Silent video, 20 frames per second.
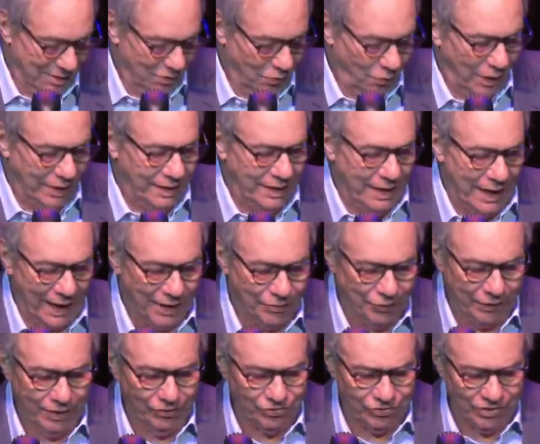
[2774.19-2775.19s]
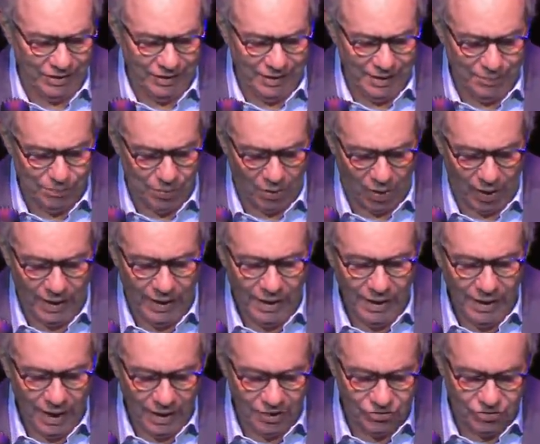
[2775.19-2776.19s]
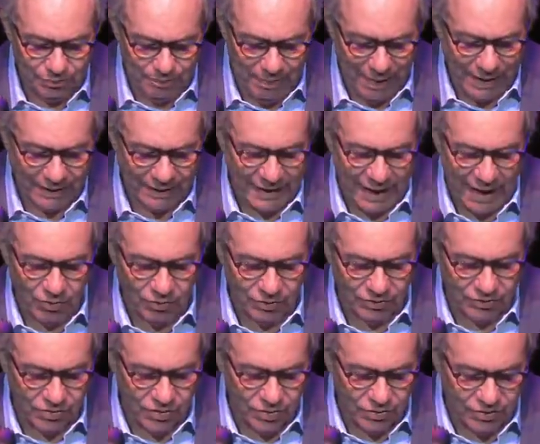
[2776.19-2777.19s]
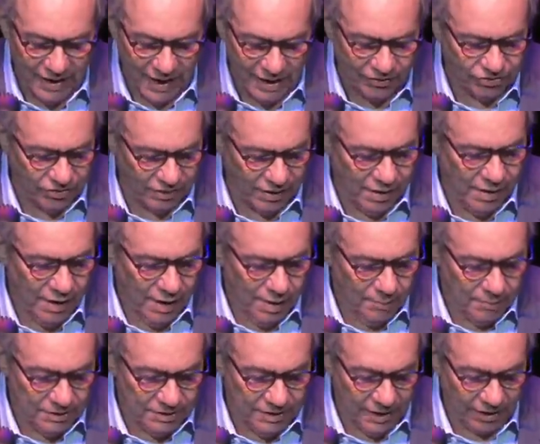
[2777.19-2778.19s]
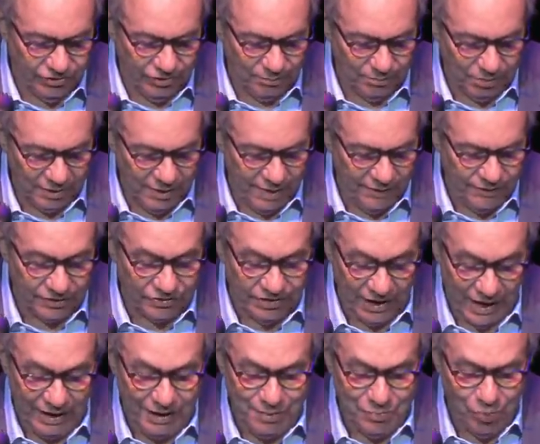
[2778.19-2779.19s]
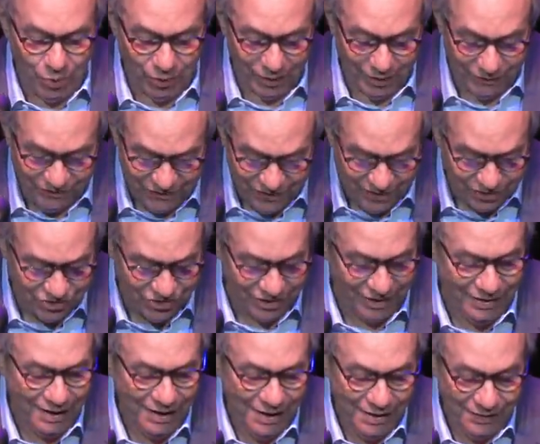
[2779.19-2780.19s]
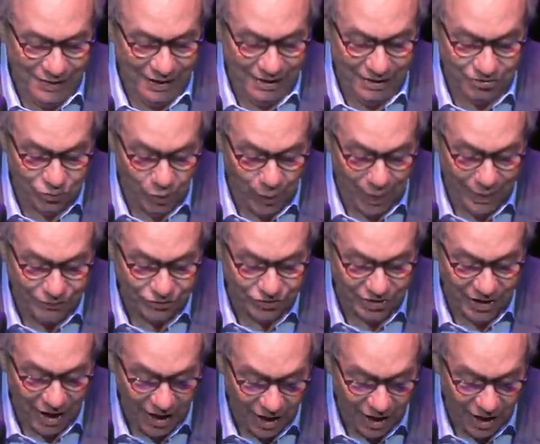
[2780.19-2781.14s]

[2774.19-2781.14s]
One guy recently brought a specked out Tesla, but doesn't believe it's any more efficient than his wife's